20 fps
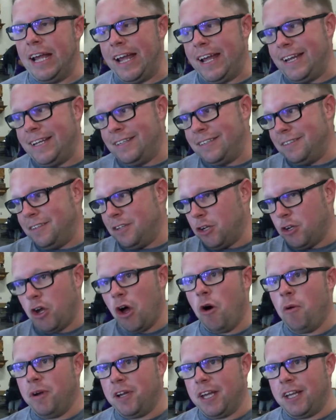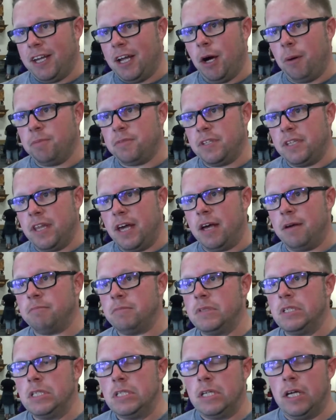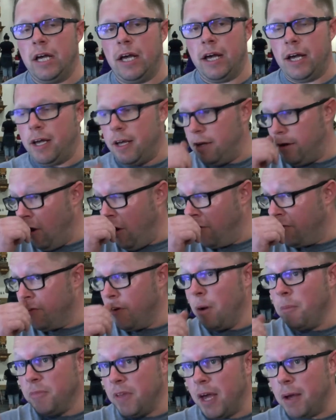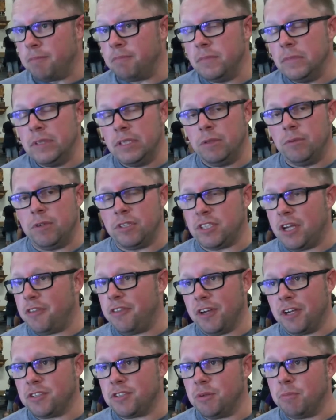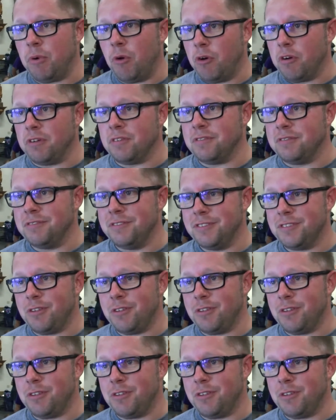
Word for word: and go and get help to them uh, or from them, which I think is important.